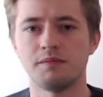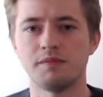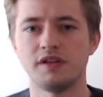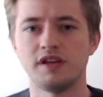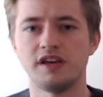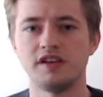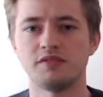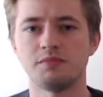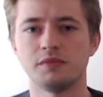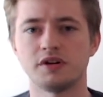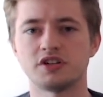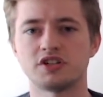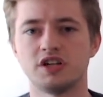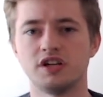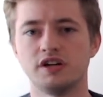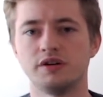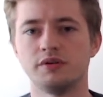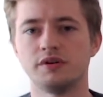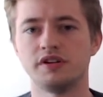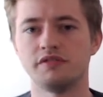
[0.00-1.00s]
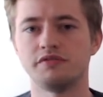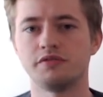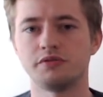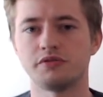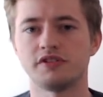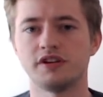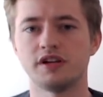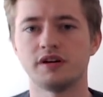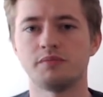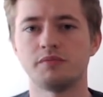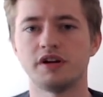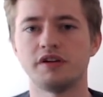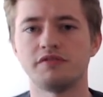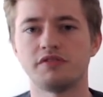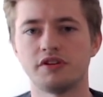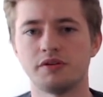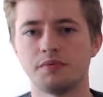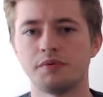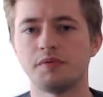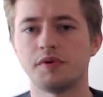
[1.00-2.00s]
is much lower, the false alarm rate for
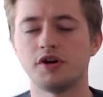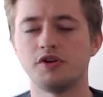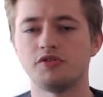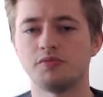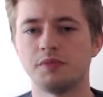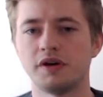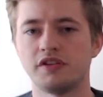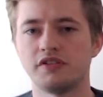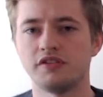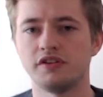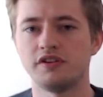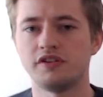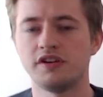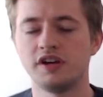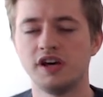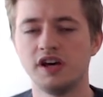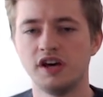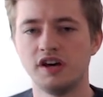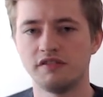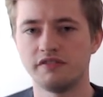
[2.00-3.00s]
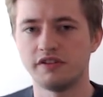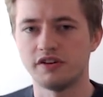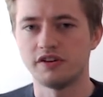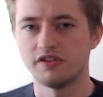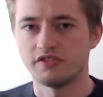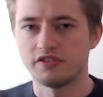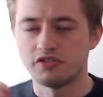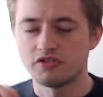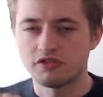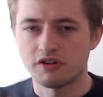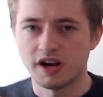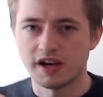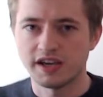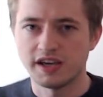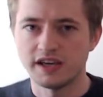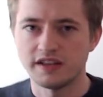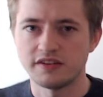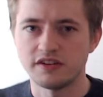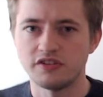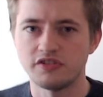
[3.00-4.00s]
the proposed method, versus
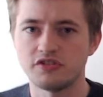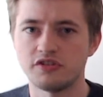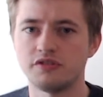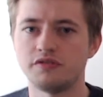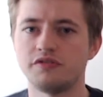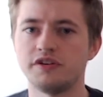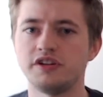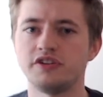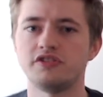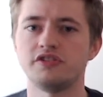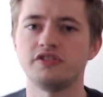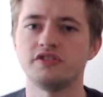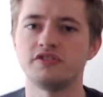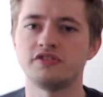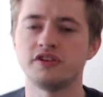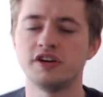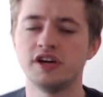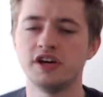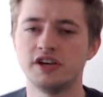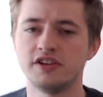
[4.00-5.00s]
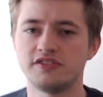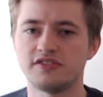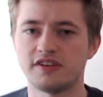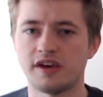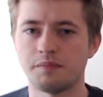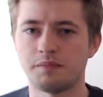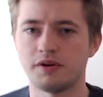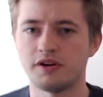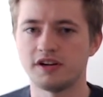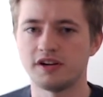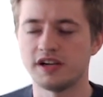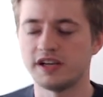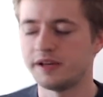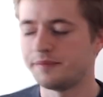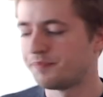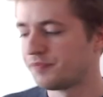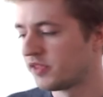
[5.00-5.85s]
tracking these two features separately.